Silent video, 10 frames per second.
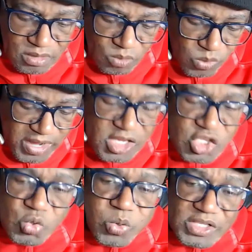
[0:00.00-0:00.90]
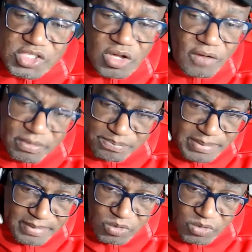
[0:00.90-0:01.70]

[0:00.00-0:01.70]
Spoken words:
week 20 of the Premier League,